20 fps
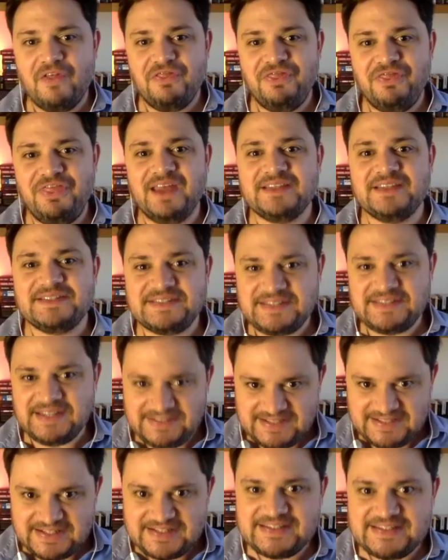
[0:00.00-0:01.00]
that
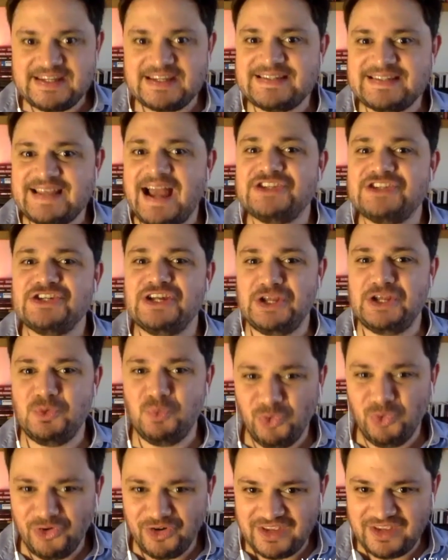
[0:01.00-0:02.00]
statistics actually
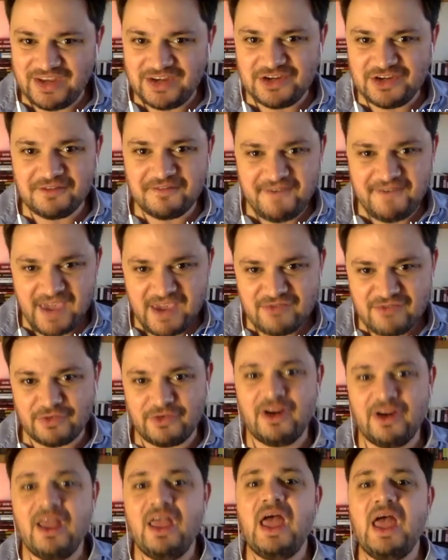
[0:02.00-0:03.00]
work in your
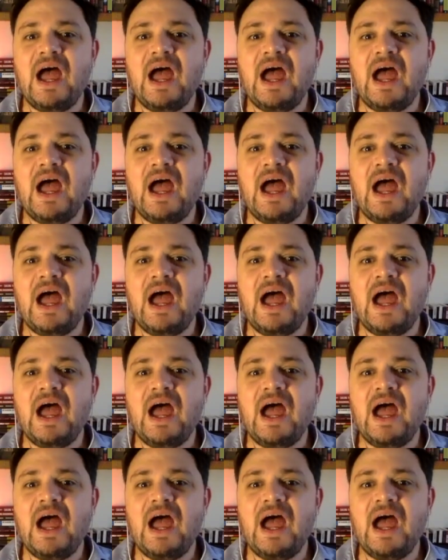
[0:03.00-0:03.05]
favor.